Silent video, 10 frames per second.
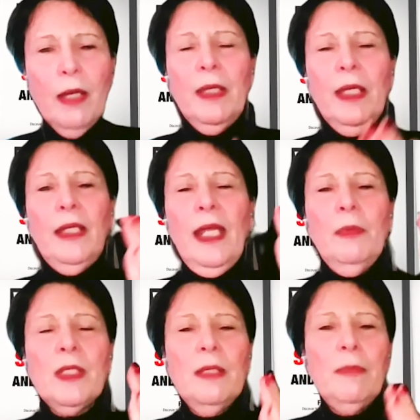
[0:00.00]
being
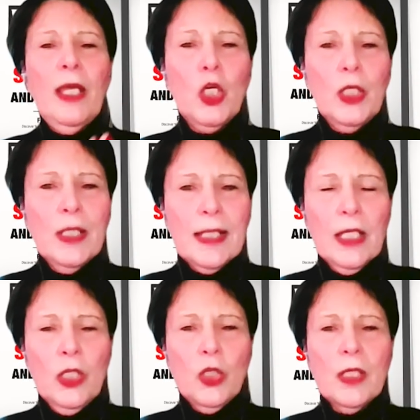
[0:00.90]
able to make good
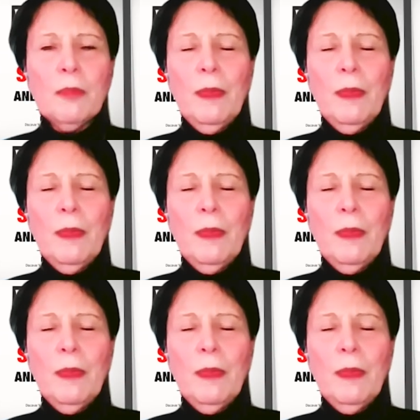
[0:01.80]
decisions,